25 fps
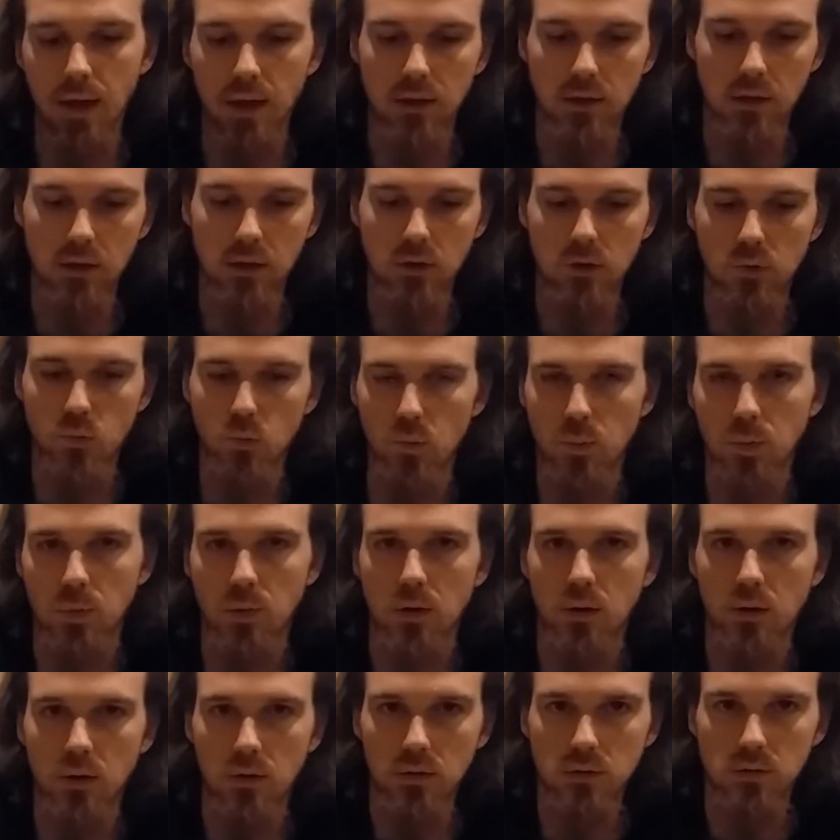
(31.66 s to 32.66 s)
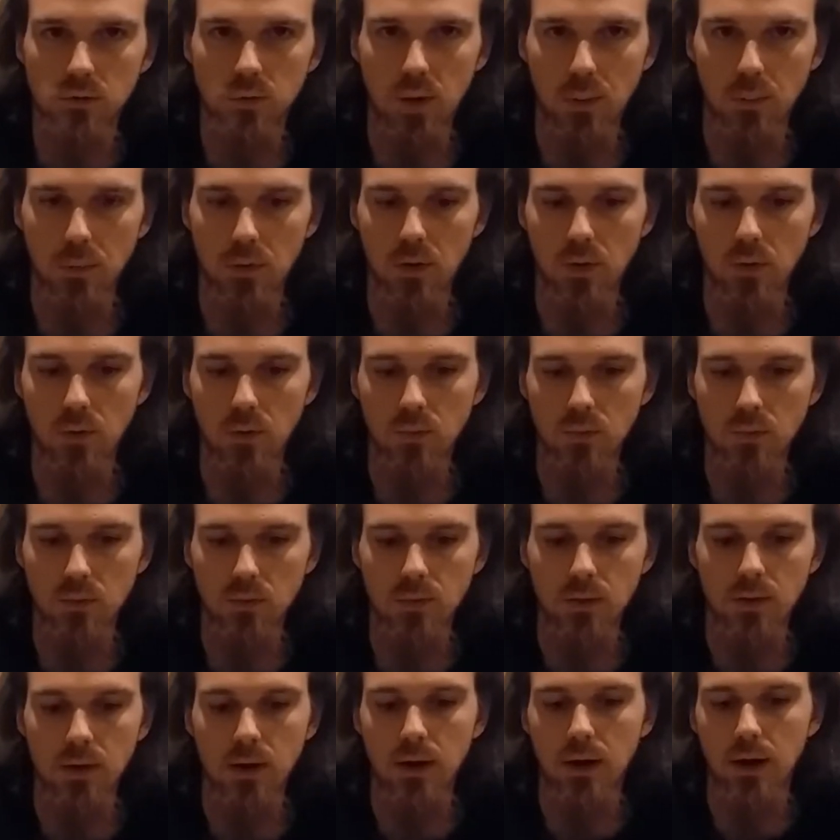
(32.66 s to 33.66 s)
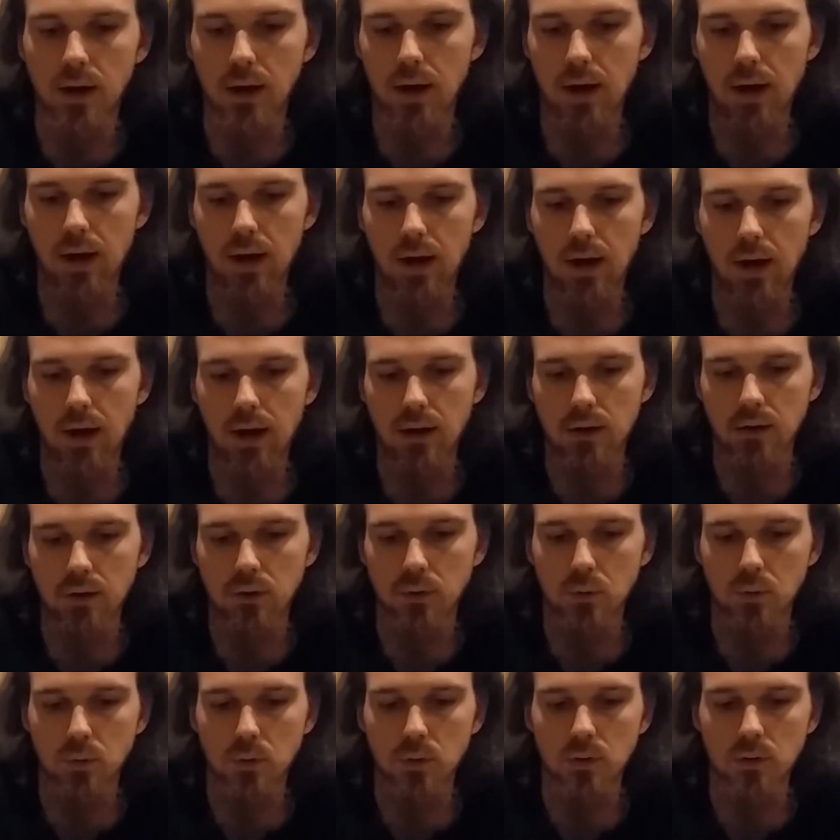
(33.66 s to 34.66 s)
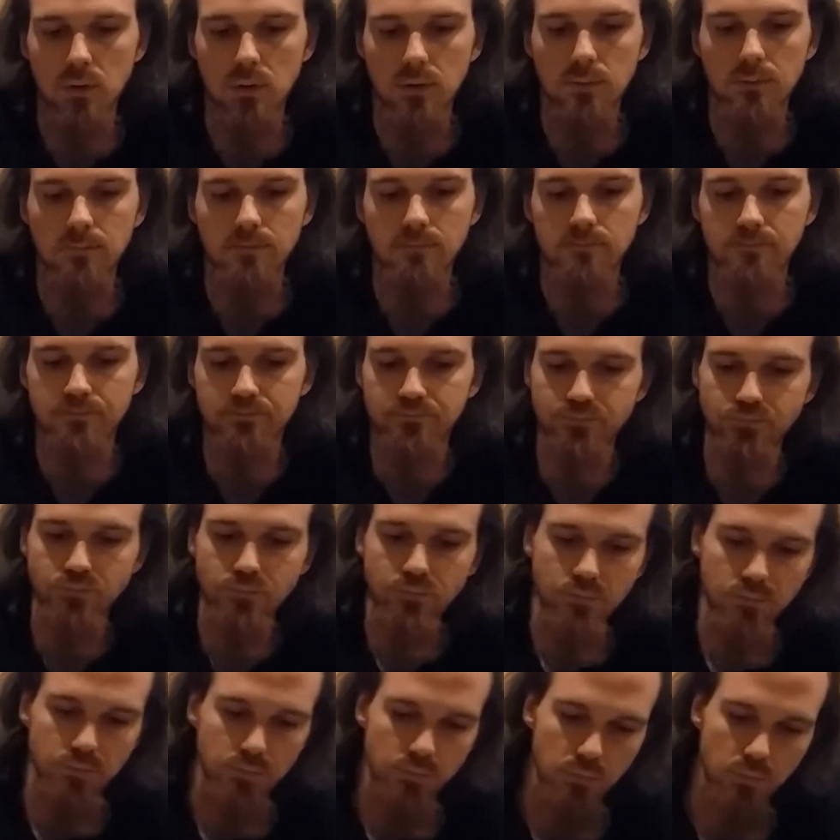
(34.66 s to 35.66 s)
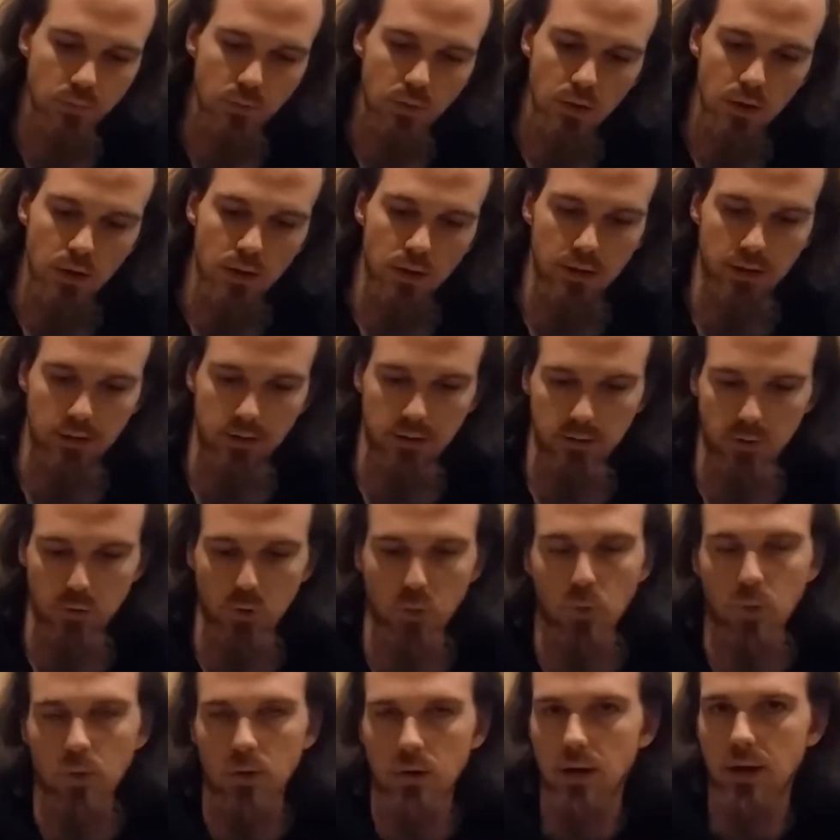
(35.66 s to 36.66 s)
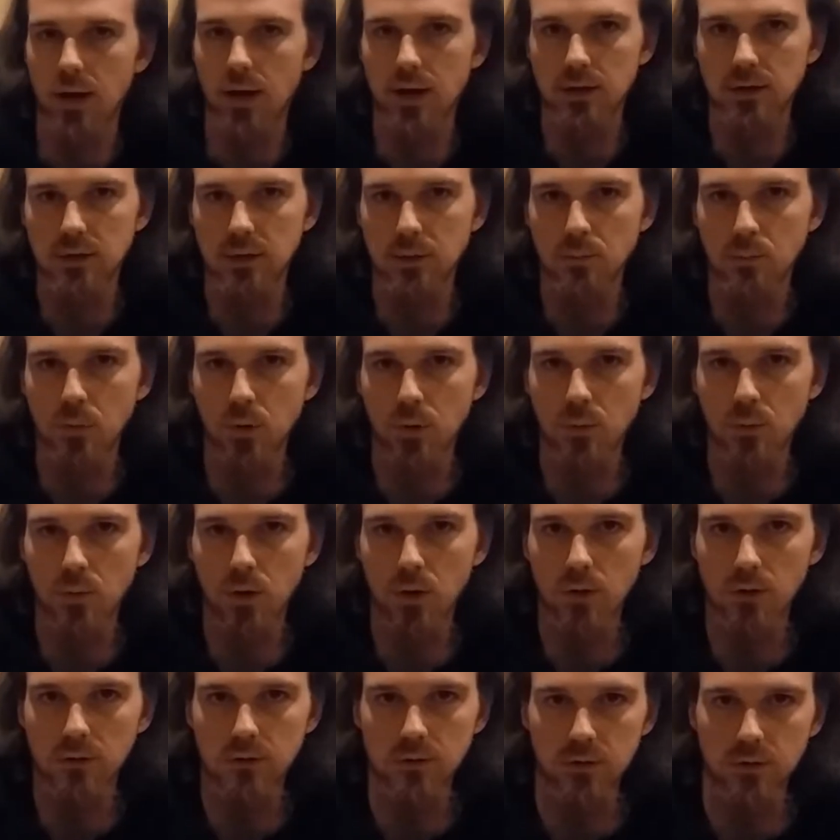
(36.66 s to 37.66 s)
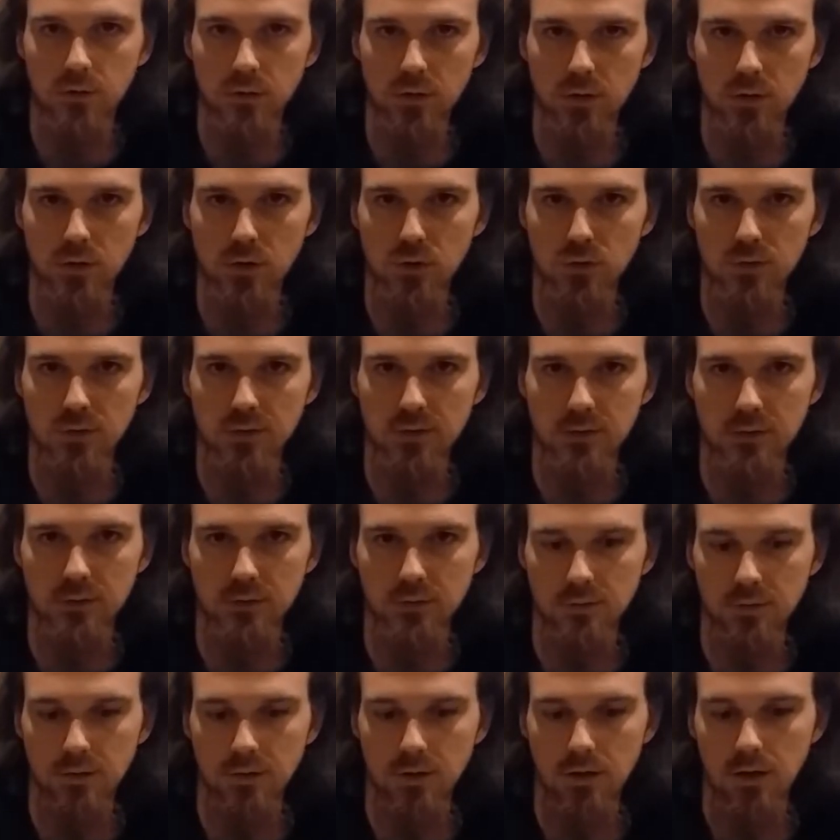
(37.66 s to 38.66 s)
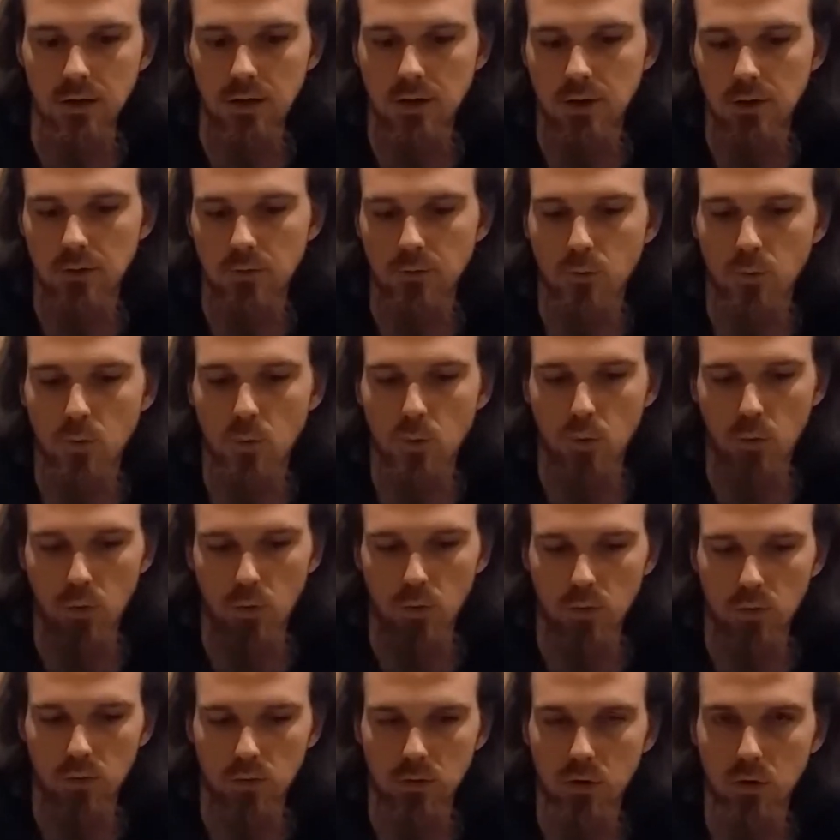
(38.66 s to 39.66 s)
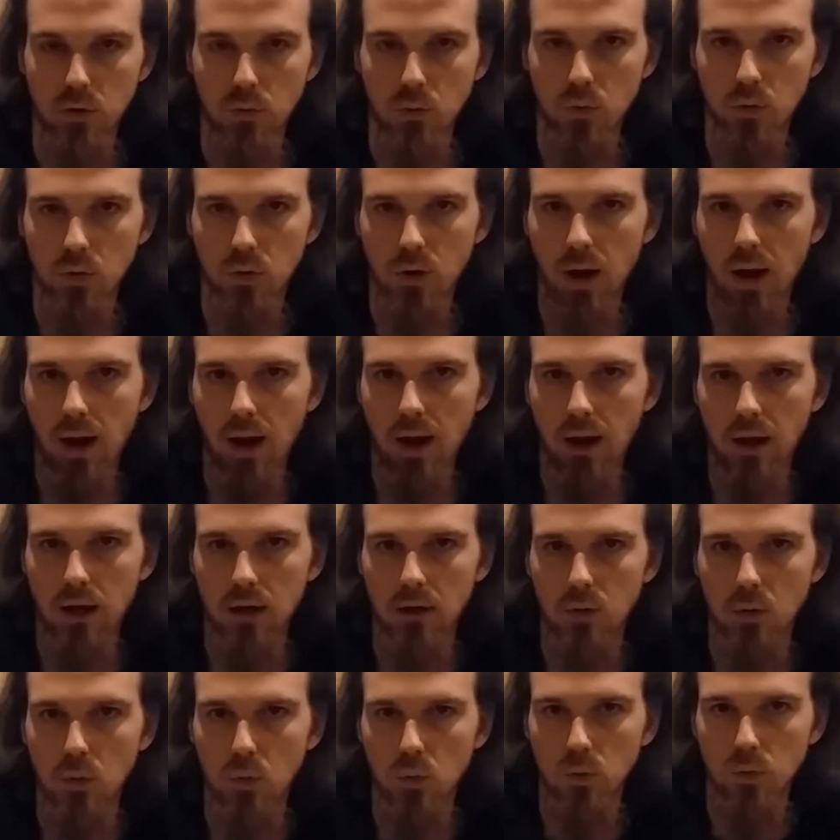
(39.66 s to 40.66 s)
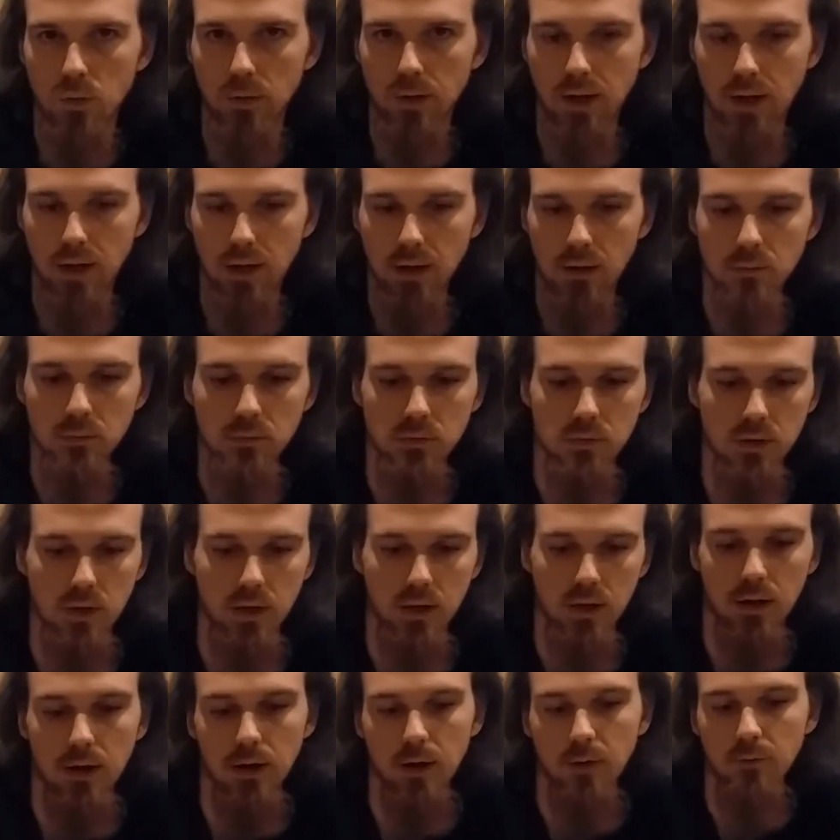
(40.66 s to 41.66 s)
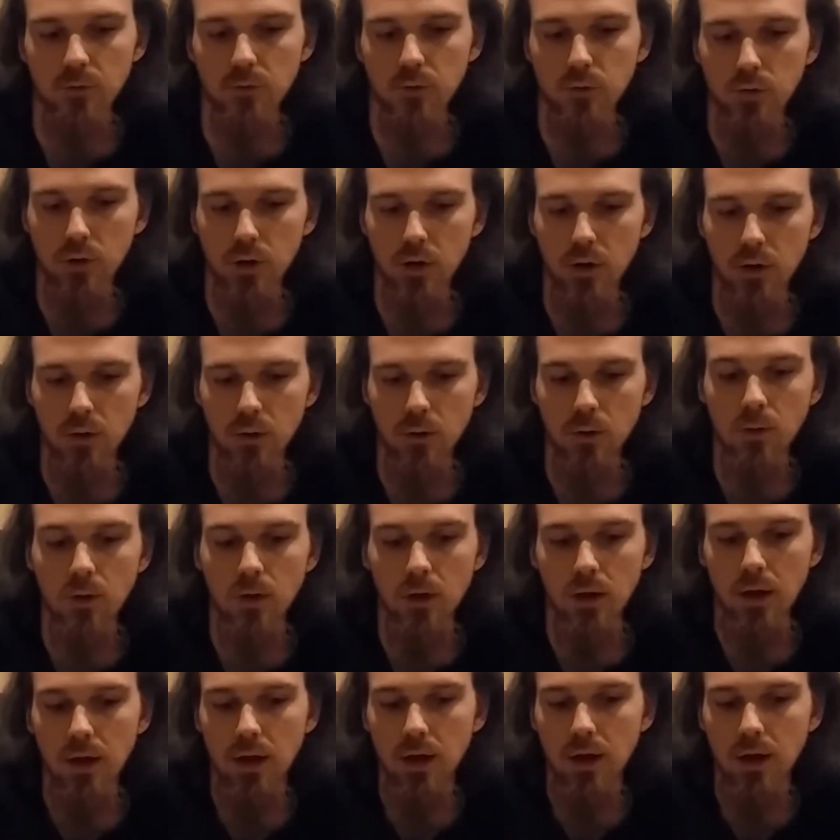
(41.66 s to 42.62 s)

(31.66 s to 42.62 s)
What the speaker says: and then you swipe it over, and you will get into an X input mode, so you can use this for newer and older games. And if you know,